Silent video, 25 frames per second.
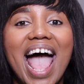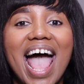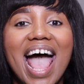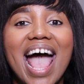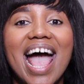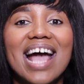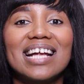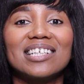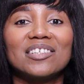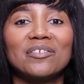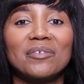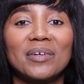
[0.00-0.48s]

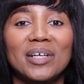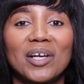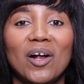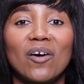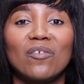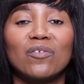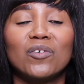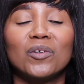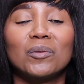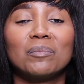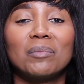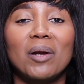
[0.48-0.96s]
and read
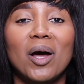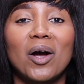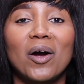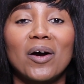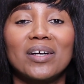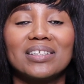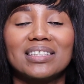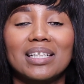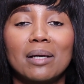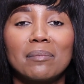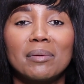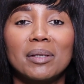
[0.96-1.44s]
our full blog
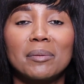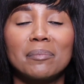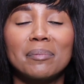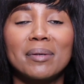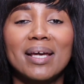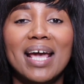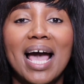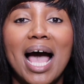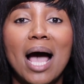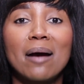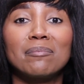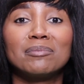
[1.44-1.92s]
on W
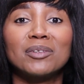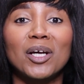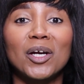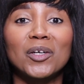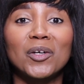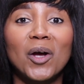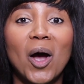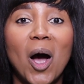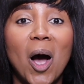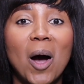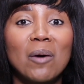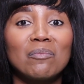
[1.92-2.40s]
P Hub
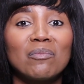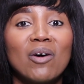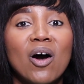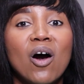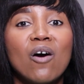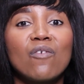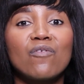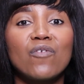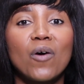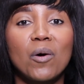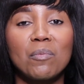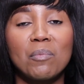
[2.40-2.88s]
dot com
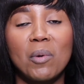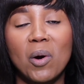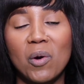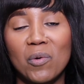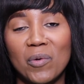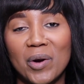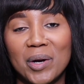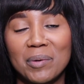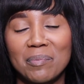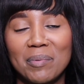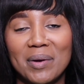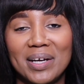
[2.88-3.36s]
for
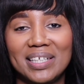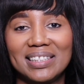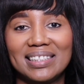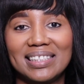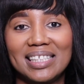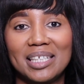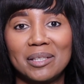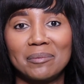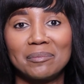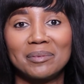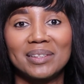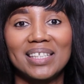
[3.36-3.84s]
more
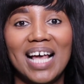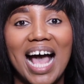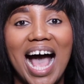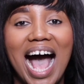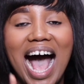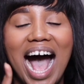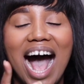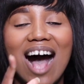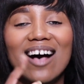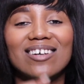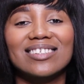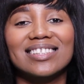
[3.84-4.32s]
WordPress tips.
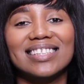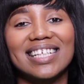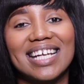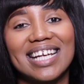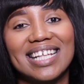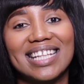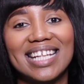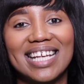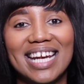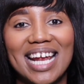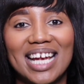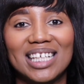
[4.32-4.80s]
I'll see
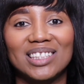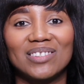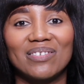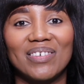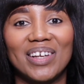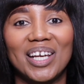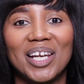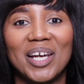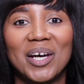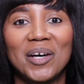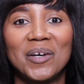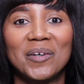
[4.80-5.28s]
you in the next
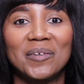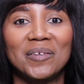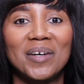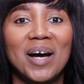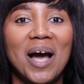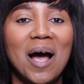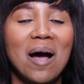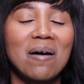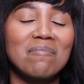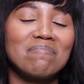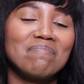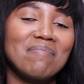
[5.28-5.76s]
video.
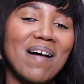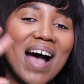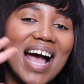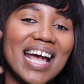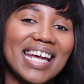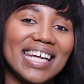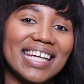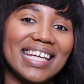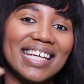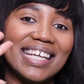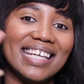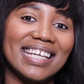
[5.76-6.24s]

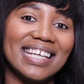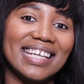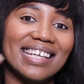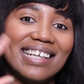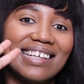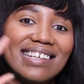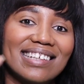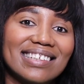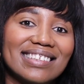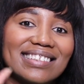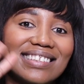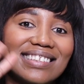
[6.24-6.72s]
Bye!